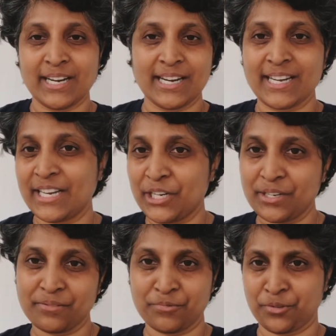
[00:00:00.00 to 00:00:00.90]
in
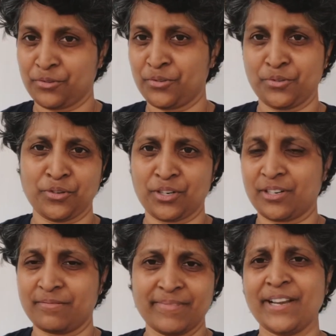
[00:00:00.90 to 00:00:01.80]
your
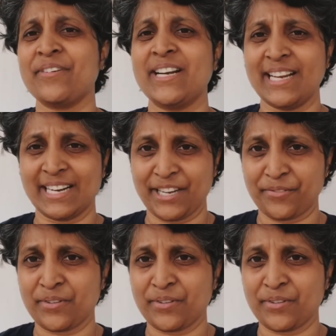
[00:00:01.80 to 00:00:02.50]
everyday life.